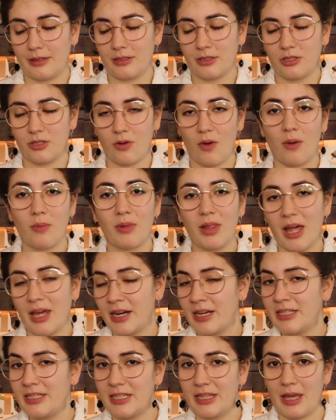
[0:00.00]
So I'm glad
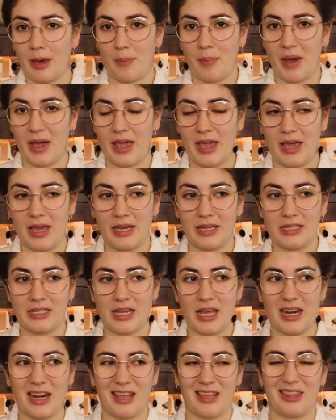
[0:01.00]
I did that by hand,
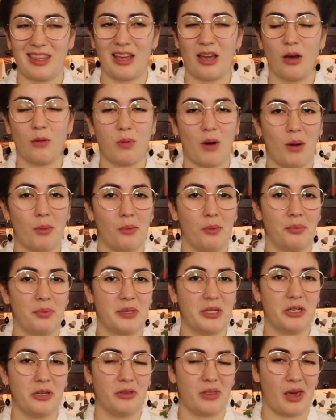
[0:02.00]
and I think I'll probably
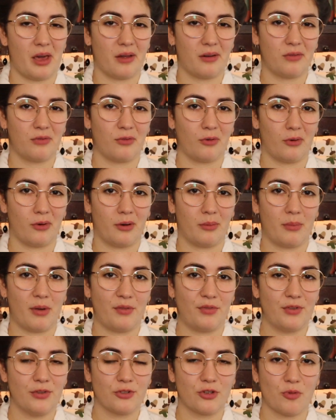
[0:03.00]
do that for my
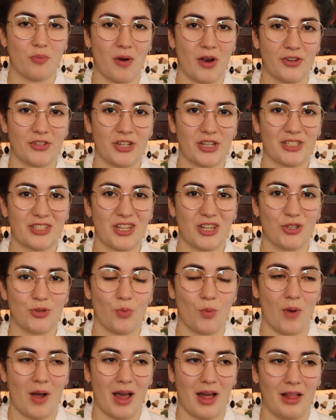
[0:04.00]
future projects as
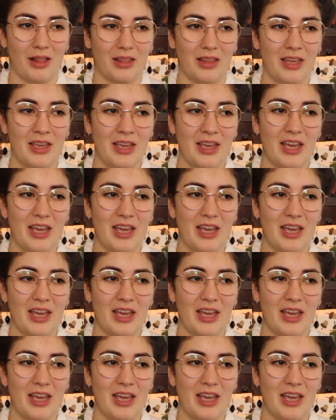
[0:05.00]
well.